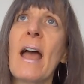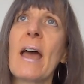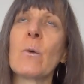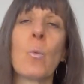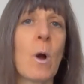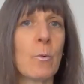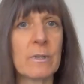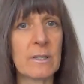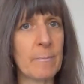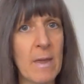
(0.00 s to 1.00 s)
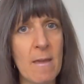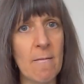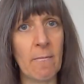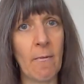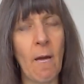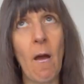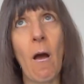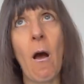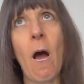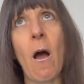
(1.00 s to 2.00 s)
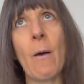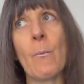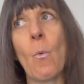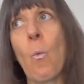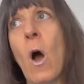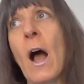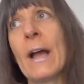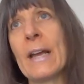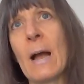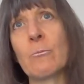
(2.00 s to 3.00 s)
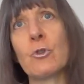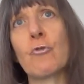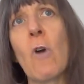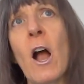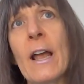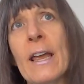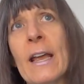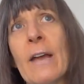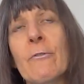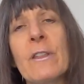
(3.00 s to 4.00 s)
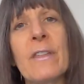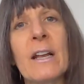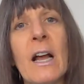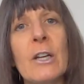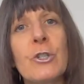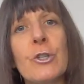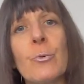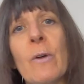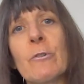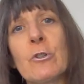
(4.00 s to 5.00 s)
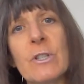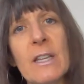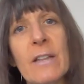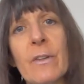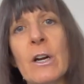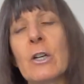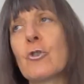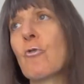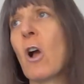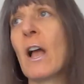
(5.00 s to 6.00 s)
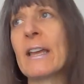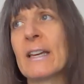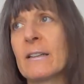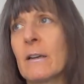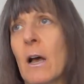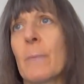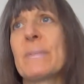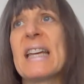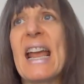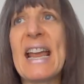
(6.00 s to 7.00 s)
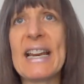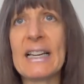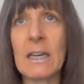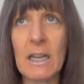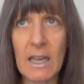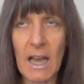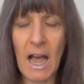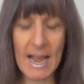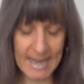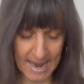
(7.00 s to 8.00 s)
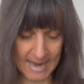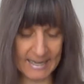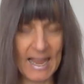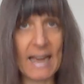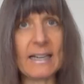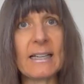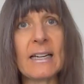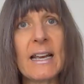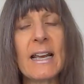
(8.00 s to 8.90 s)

and woe is me. Why? I'm trying. Everything I do, everything that I try and obtain, I can't get it.